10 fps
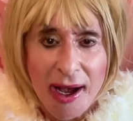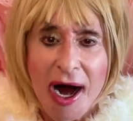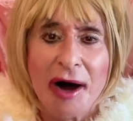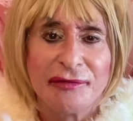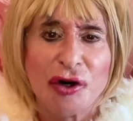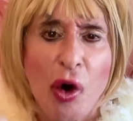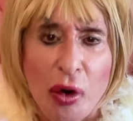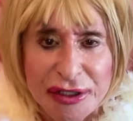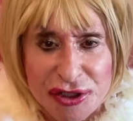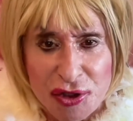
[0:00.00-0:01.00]
Of
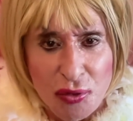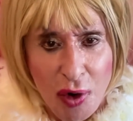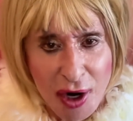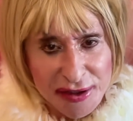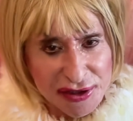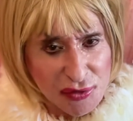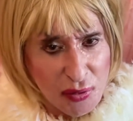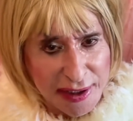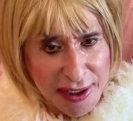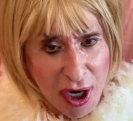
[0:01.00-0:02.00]
course you are,
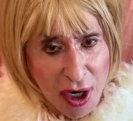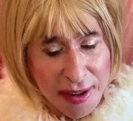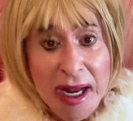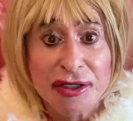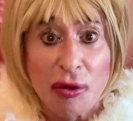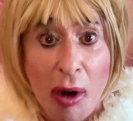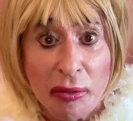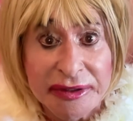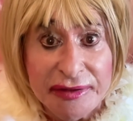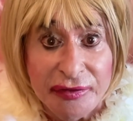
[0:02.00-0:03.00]
sweetheart. So,
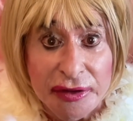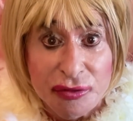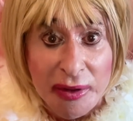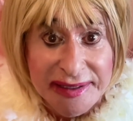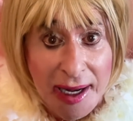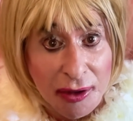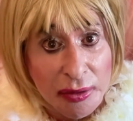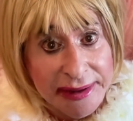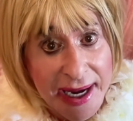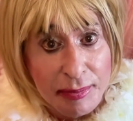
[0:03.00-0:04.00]
what was the first West
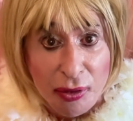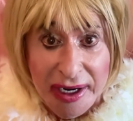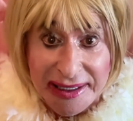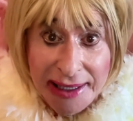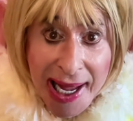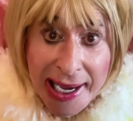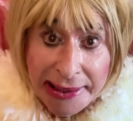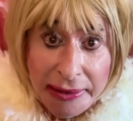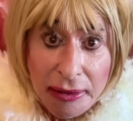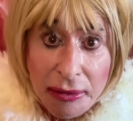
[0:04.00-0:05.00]
Hollywood gay parade like?